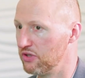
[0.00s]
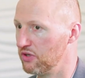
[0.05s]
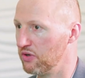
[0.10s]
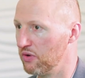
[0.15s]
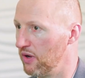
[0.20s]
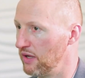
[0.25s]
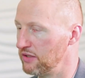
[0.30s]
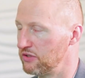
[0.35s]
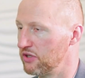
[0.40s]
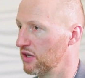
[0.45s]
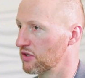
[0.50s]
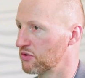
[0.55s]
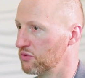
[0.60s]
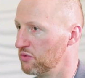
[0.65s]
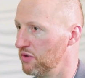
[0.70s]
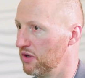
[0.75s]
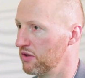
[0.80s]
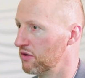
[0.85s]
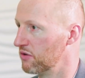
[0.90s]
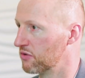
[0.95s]
I talked to
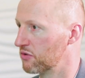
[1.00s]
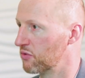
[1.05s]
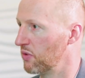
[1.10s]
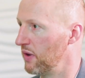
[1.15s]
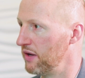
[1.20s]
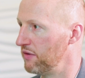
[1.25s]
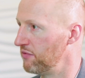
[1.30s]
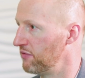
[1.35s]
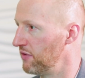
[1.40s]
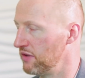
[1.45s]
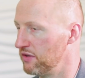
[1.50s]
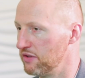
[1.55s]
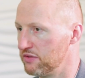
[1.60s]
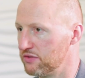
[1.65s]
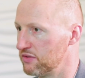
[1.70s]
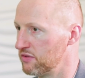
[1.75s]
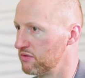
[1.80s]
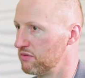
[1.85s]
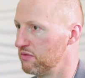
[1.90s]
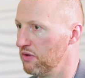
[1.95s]
another credit fund
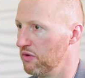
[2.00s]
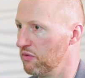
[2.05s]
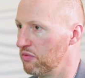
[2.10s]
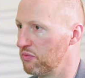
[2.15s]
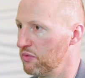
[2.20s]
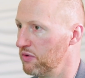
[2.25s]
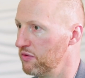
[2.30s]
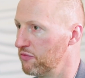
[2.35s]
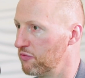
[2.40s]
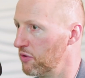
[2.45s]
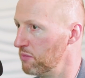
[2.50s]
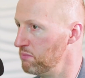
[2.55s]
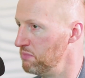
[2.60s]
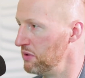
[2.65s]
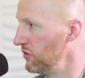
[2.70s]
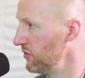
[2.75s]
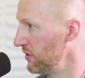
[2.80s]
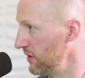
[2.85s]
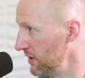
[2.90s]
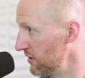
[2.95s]
that's 3 or 4
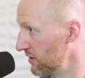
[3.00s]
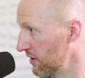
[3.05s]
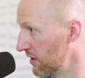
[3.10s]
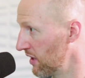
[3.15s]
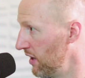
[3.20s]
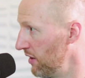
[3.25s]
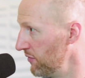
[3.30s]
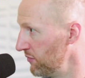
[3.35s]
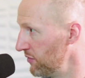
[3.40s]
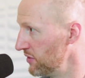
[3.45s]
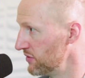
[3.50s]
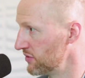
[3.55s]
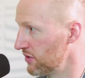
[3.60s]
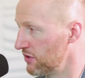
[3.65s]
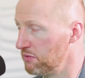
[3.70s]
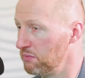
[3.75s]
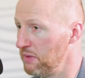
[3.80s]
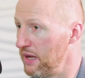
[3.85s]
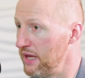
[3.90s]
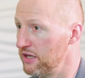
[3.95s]
billion at the conference
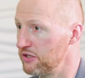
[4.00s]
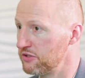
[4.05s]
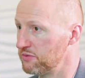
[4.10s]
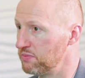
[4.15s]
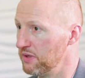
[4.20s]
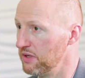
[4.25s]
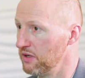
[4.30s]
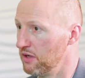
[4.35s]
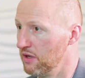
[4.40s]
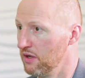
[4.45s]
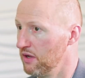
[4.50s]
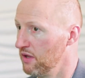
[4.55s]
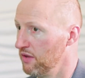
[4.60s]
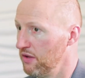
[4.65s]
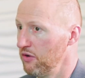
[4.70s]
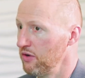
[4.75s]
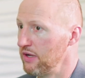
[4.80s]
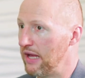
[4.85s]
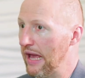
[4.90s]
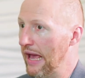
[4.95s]
under management.
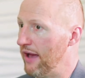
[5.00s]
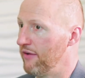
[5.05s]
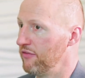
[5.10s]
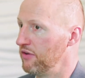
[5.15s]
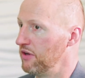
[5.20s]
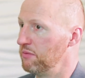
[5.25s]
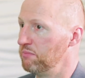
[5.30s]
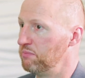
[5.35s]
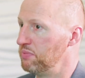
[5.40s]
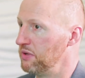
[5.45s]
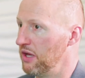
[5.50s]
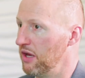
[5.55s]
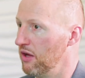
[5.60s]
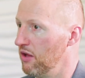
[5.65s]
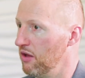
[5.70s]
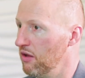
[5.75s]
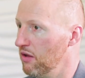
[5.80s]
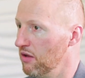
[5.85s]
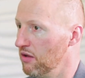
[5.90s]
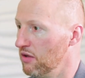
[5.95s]
They already have an
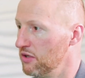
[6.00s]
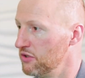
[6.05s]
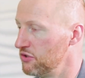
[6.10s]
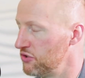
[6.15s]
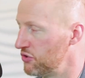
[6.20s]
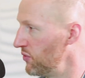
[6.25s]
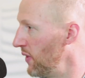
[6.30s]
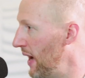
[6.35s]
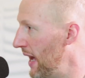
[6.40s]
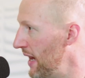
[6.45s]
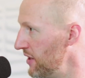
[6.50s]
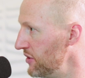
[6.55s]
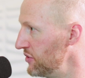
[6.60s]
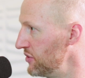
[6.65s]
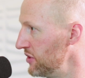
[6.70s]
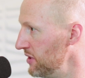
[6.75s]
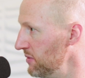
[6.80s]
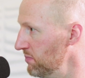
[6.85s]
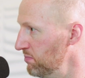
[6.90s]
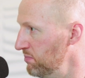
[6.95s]
NPL
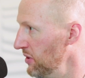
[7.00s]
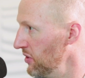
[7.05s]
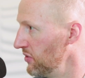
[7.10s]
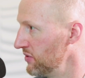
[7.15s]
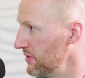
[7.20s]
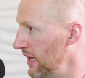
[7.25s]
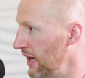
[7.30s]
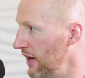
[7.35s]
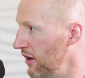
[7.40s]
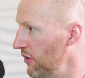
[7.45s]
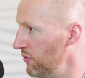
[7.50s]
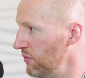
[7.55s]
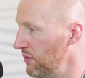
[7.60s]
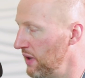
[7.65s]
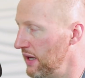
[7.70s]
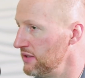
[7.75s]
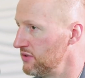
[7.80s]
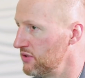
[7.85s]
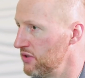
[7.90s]
strategy built out, right?